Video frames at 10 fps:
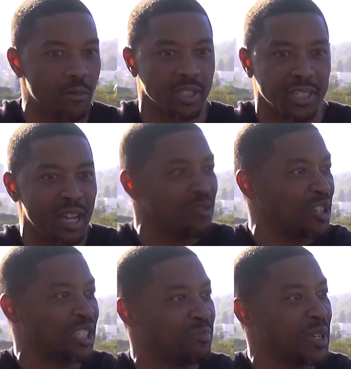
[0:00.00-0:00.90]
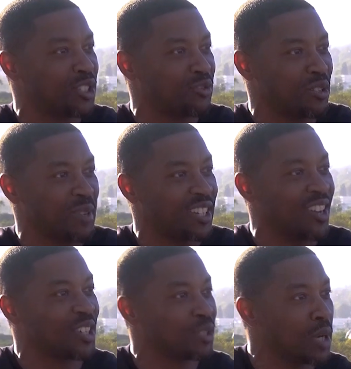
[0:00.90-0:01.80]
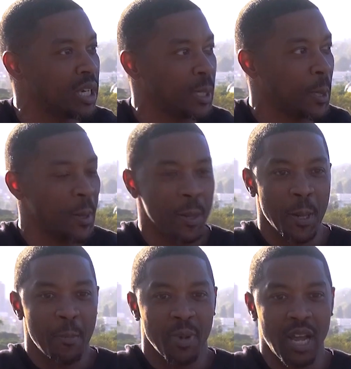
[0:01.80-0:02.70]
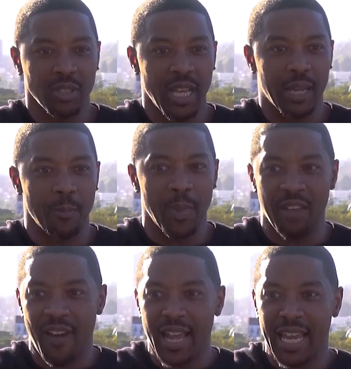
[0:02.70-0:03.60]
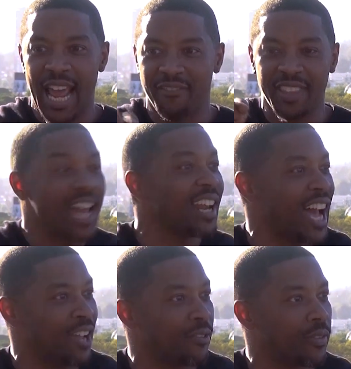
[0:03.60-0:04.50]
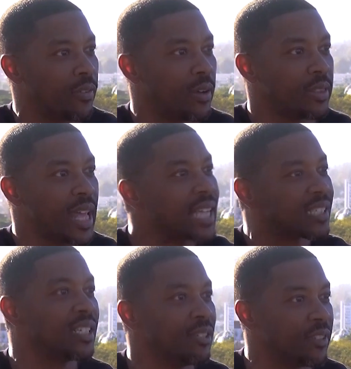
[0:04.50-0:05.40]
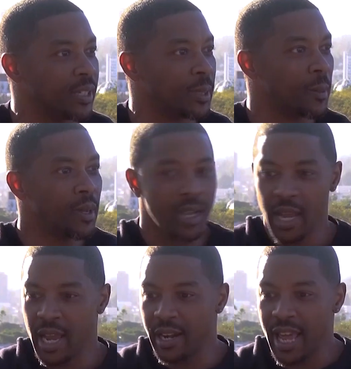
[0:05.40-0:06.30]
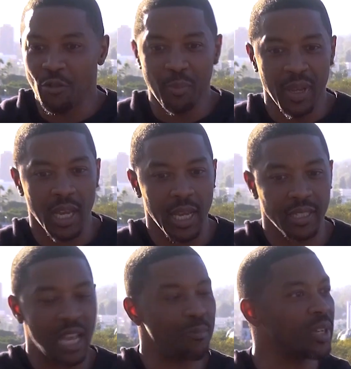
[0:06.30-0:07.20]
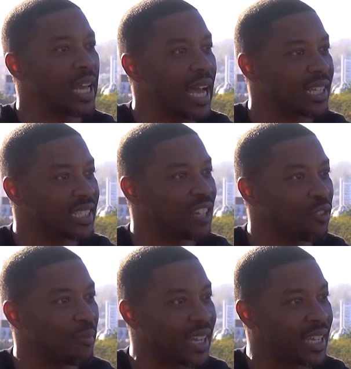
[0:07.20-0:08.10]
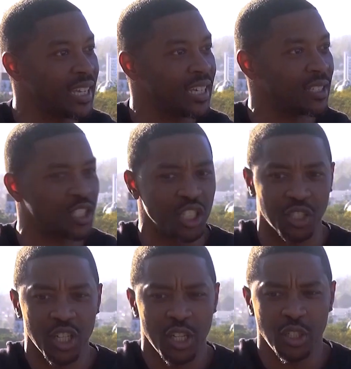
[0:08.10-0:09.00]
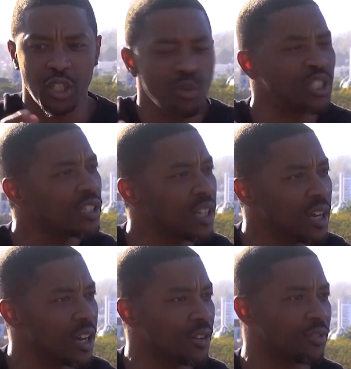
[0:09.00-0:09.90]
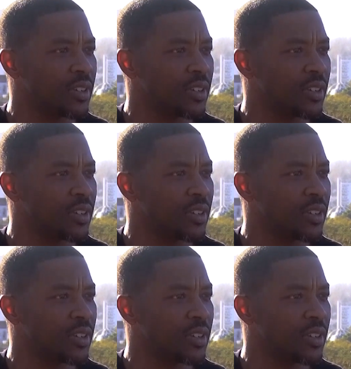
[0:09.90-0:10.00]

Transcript: I was a network administrator making all this money but I was like, if I could have that life, that's living. And that would be an example that I could set for my kids to just do what you love.